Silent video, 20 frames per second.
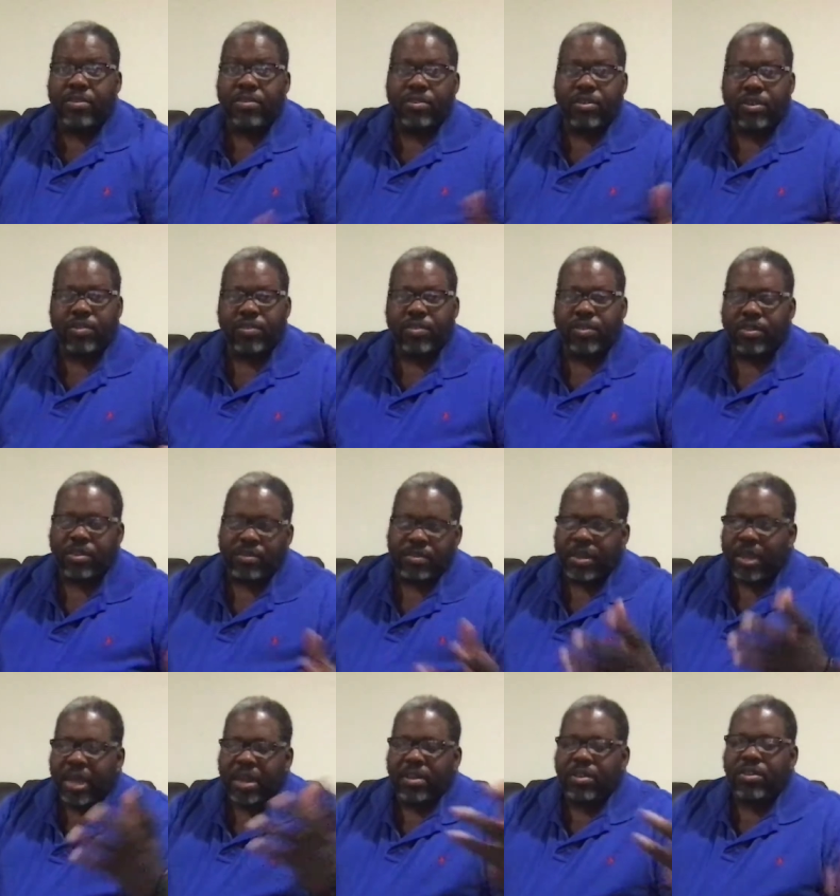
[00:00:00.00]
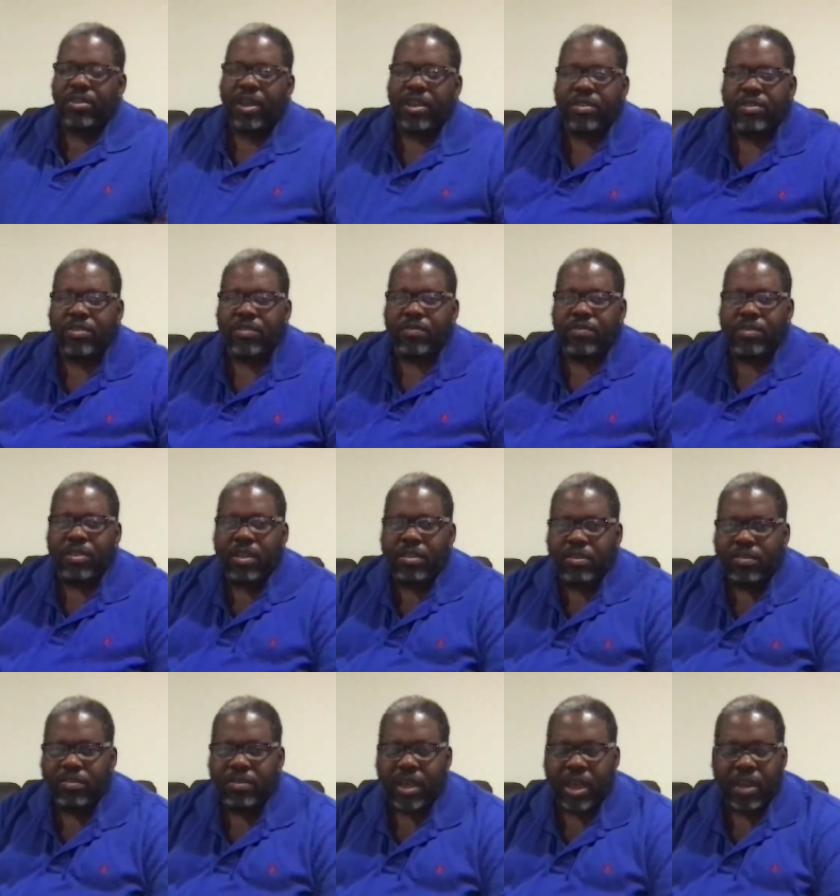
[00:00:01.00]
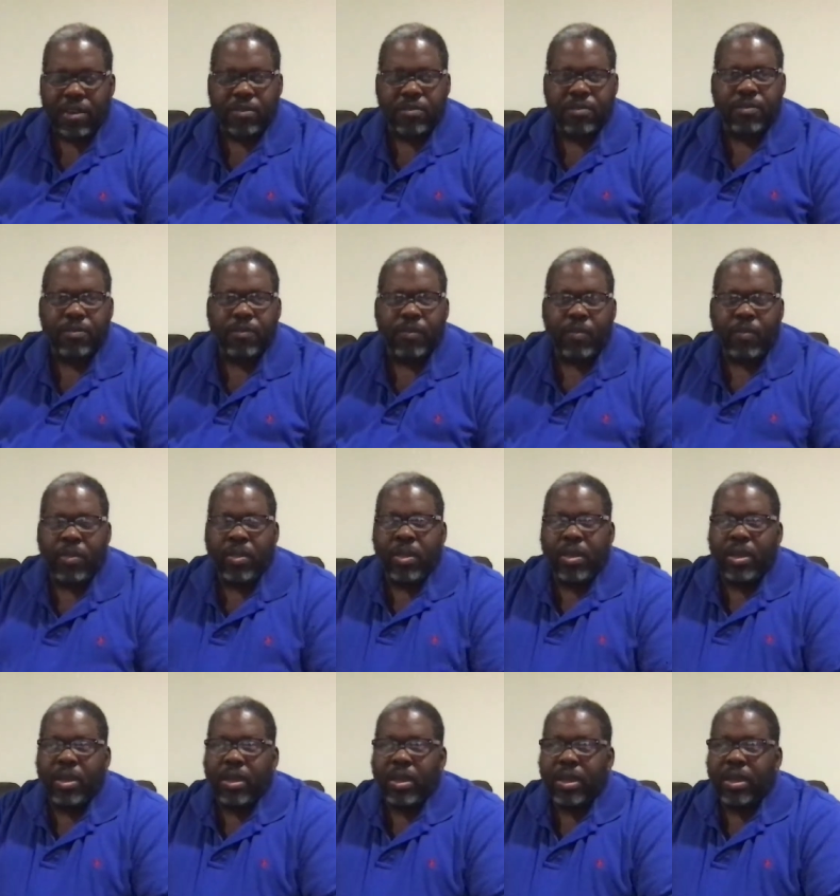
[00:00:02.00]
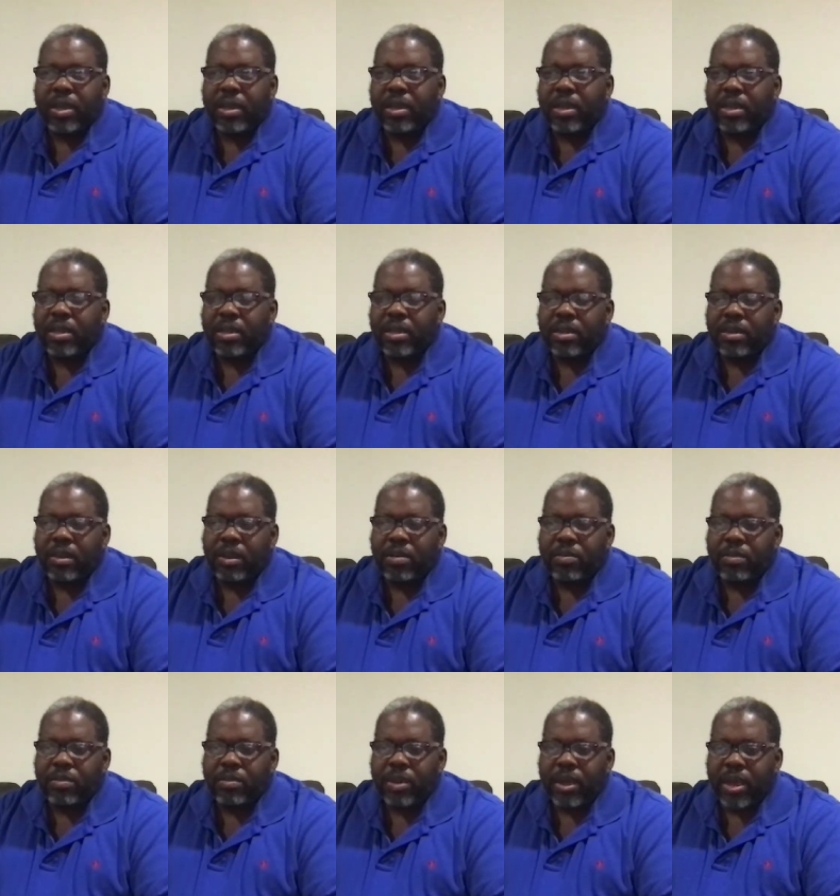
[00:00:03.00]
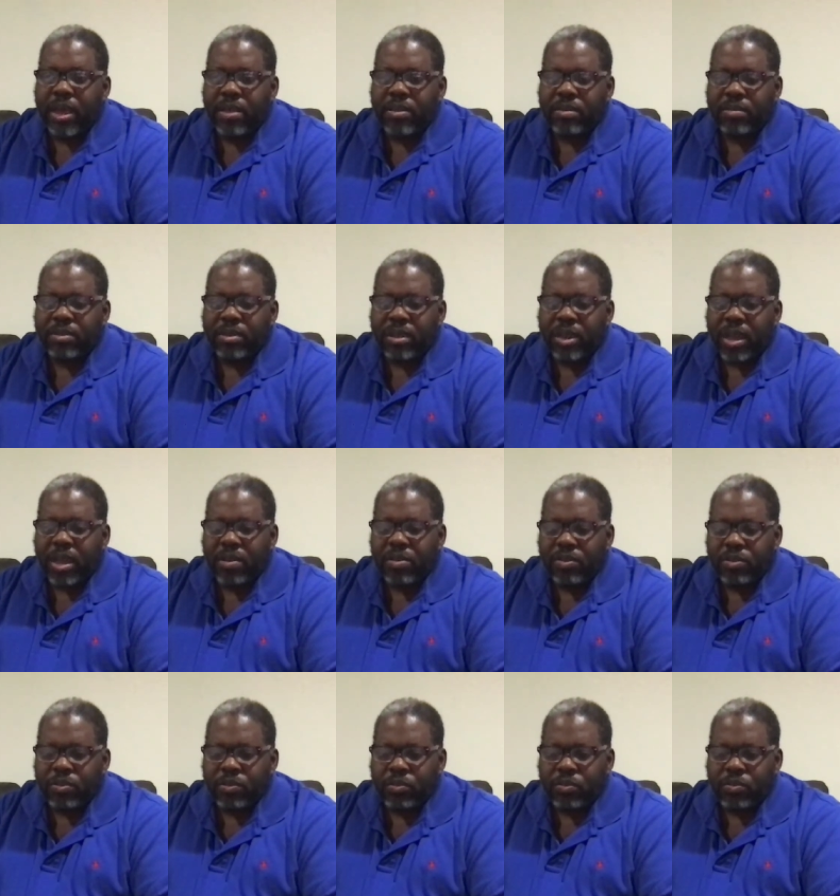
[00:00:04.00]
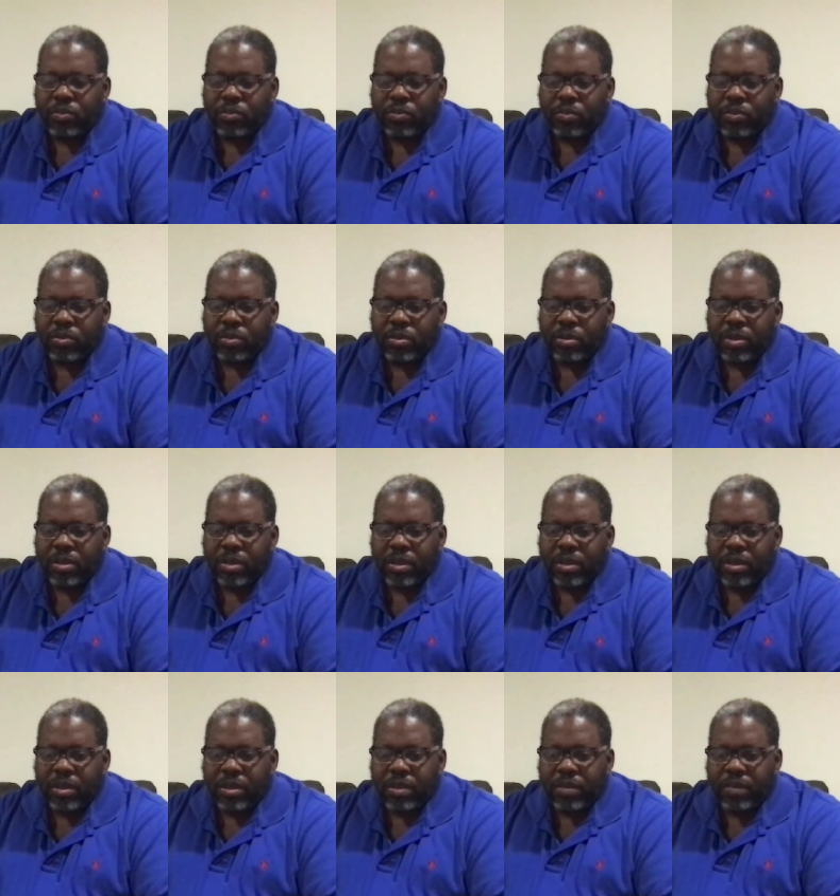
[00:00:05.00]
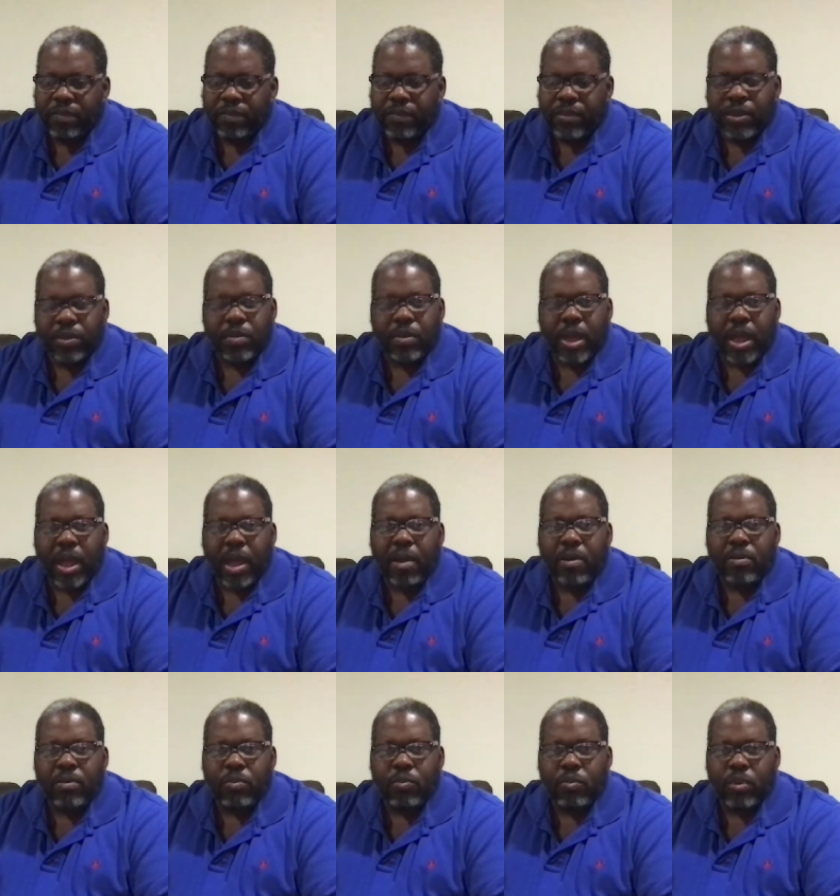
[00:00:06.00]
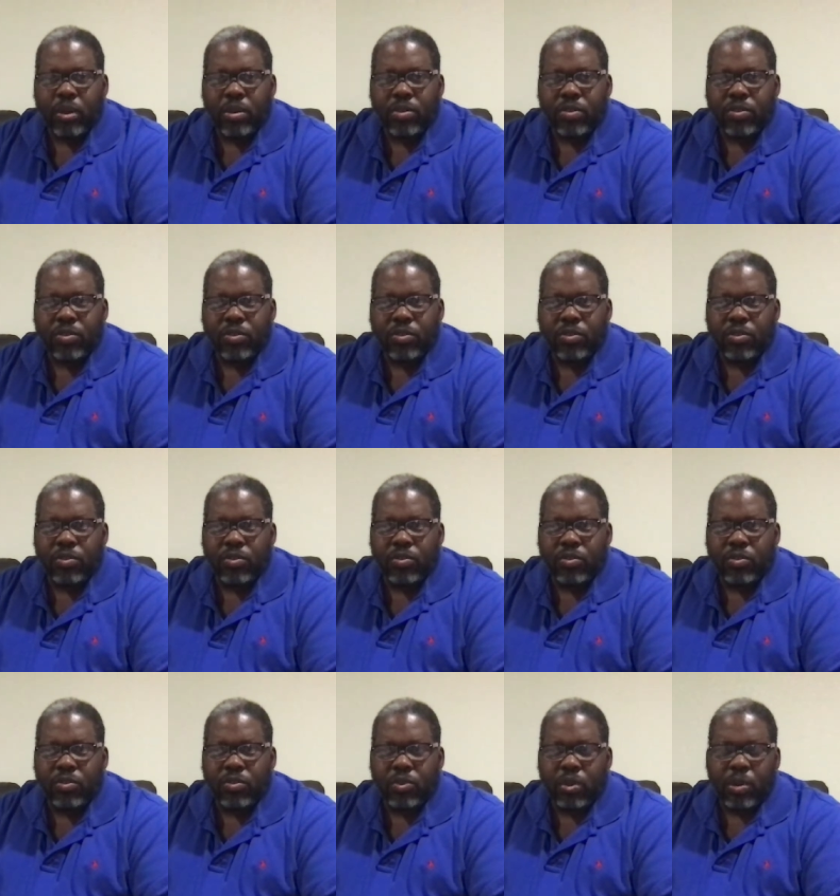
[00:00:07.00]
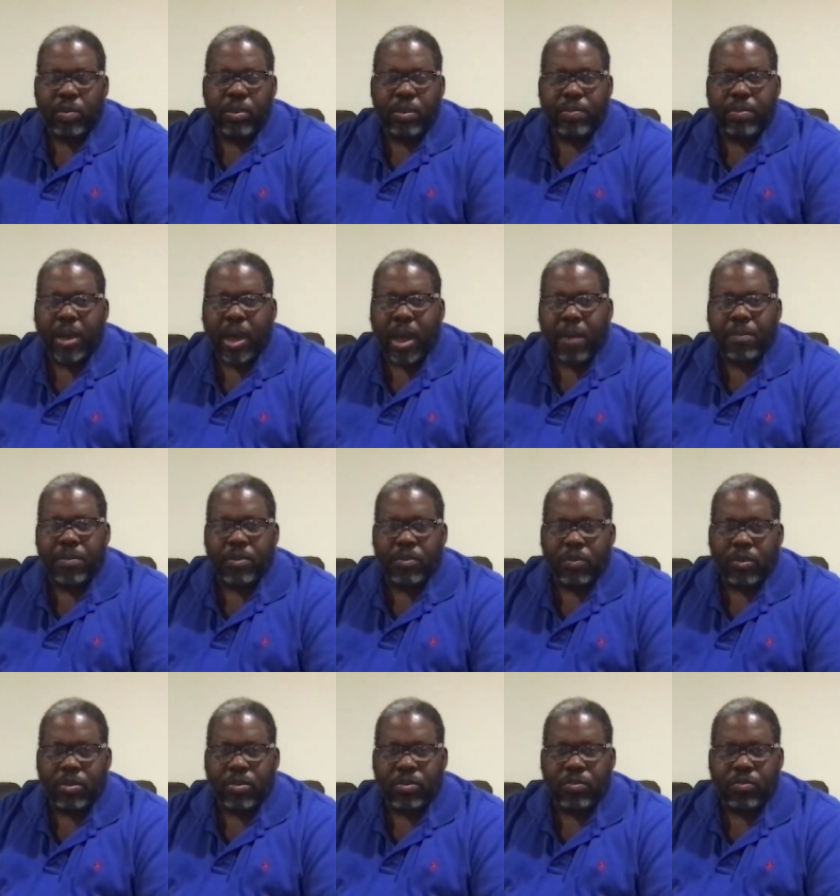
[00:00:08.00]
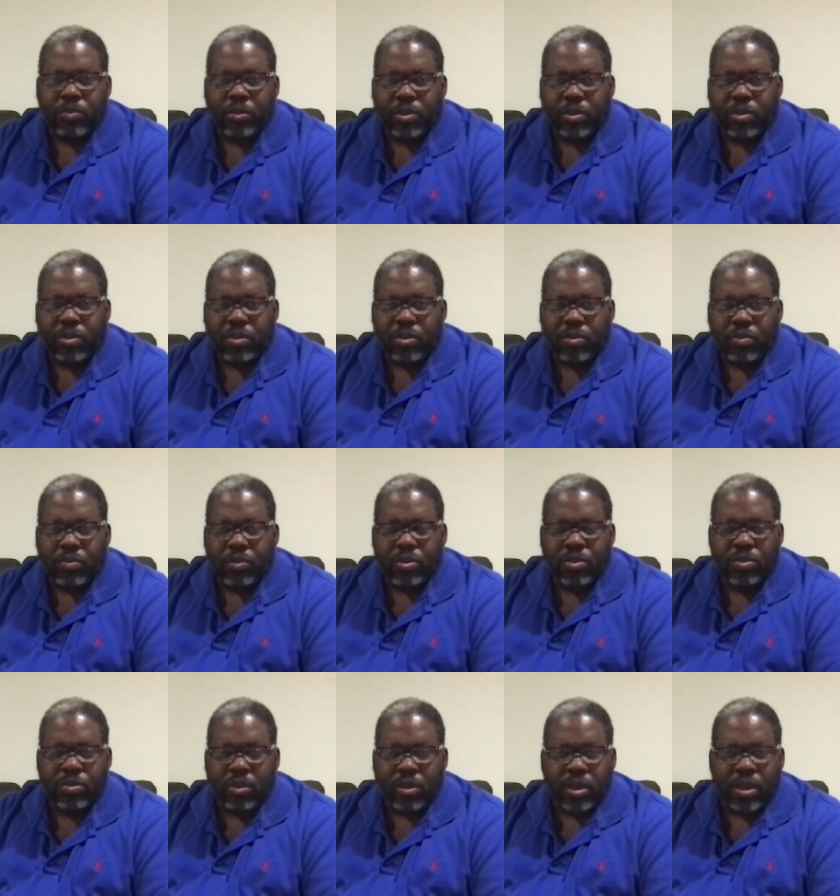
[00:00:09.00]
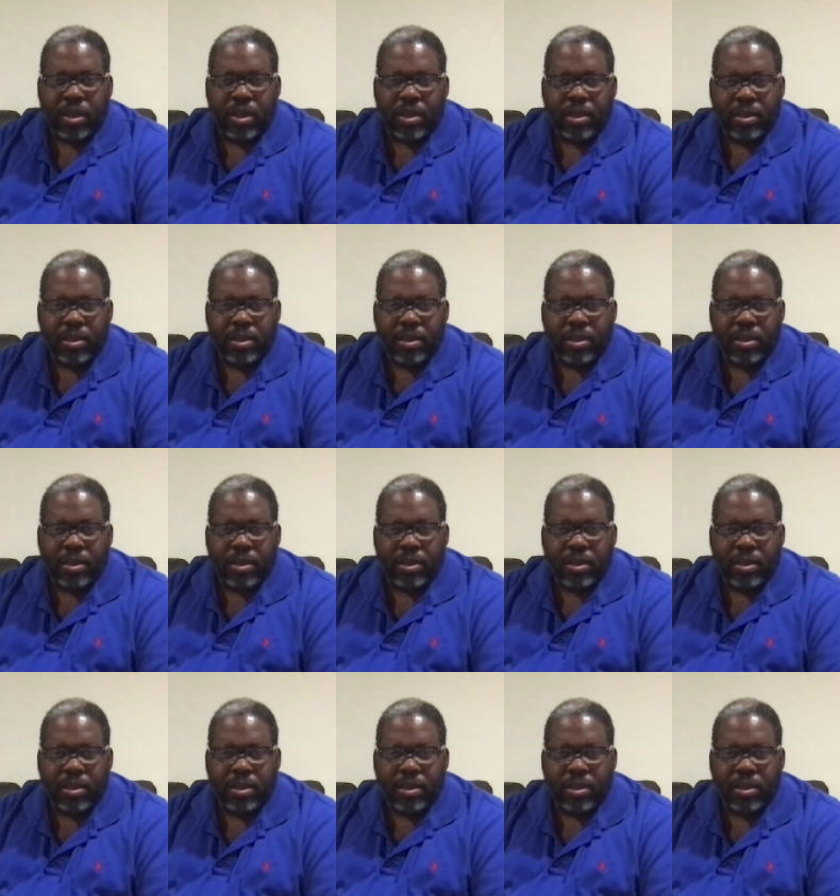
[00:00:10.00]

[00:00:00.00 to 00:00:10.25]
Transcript: Justice League. You had tons of titles, and I remember asking him, I said, how do you figure out what's going to be popular, what's going to